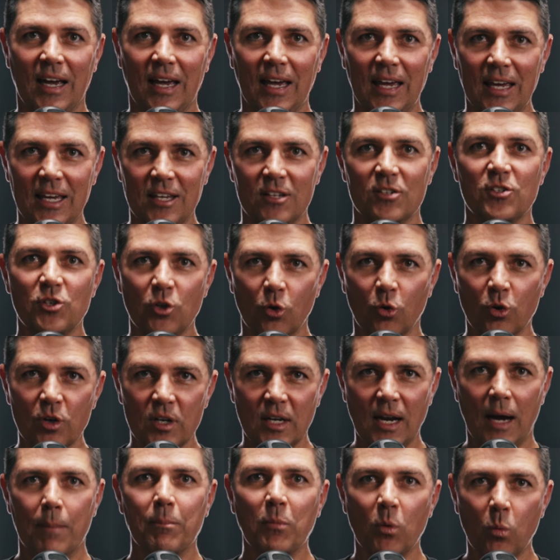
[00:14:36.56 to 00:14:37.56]
is your
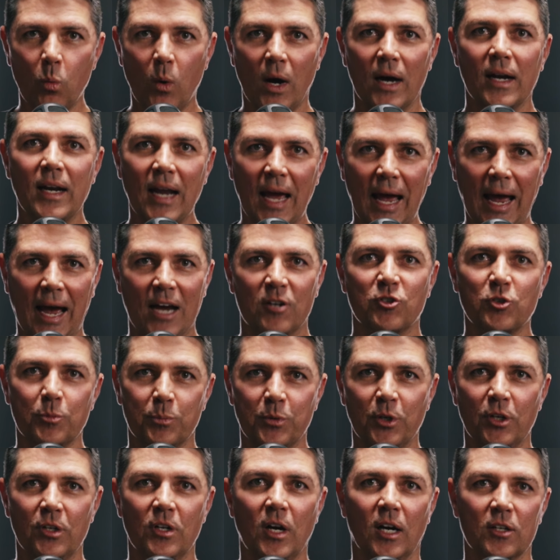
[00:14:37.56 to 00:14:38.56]
number one
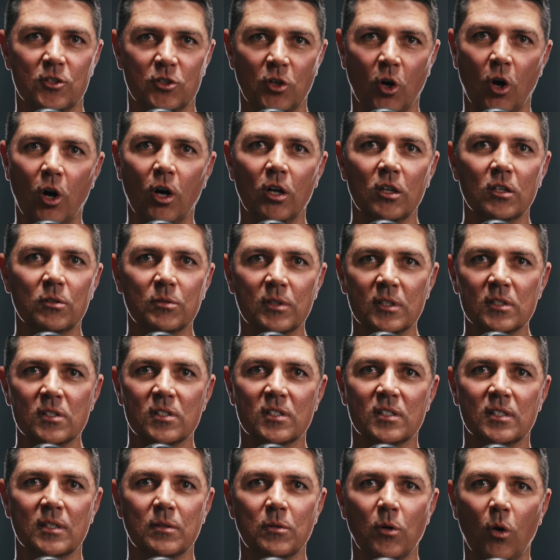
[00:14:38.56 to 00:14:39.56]
attribute, a tolerance
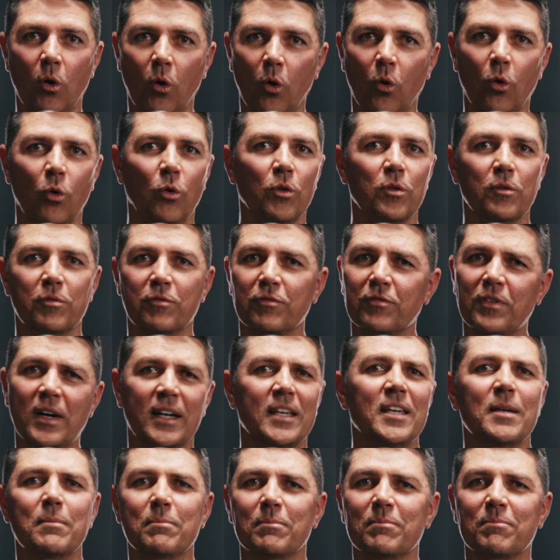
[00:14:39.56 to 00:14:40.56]
to all the
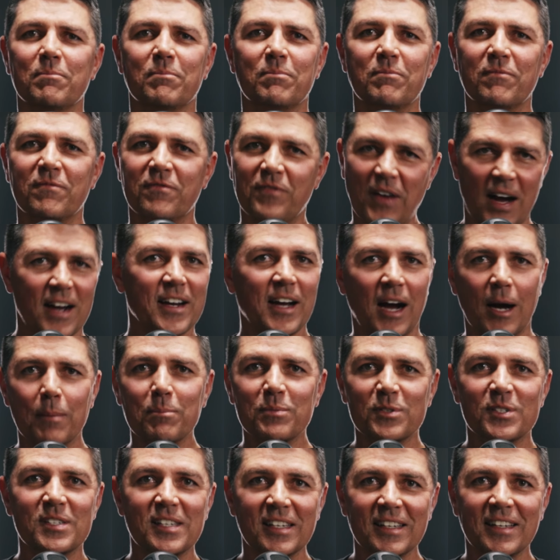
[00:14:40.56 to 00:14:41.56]
fucking fuck
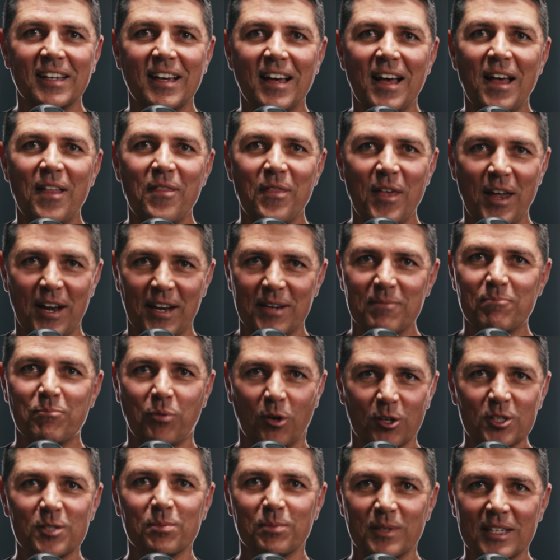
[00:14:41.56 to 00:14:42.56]
ups that are
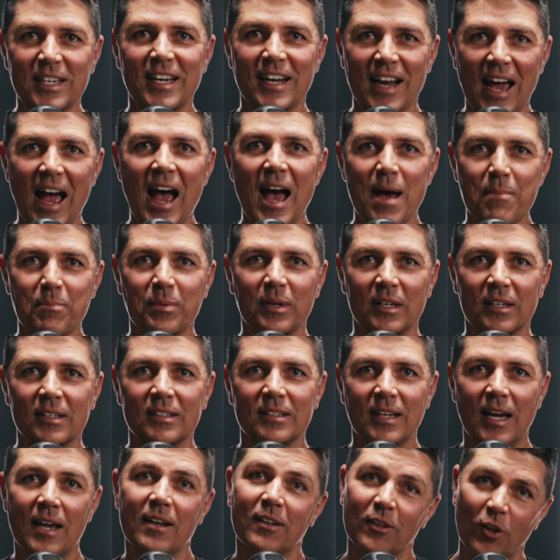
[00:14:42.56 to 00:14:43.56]
possibly going to happen
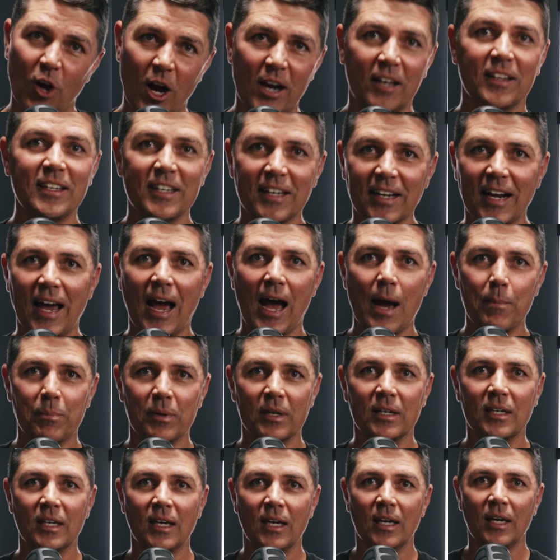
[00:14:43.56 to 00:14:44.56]
and likely going to
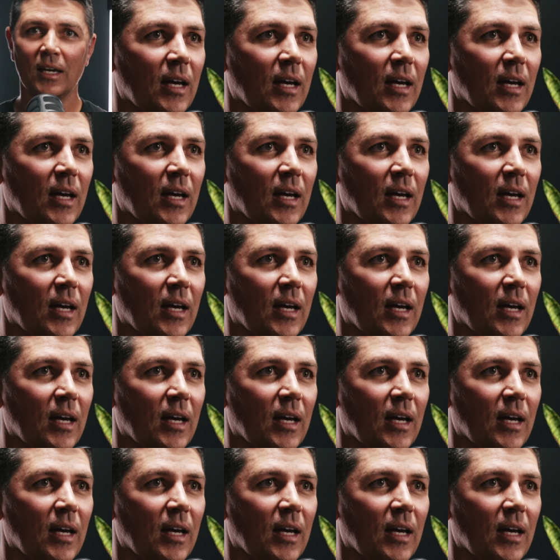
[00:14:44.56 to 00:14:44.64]
happen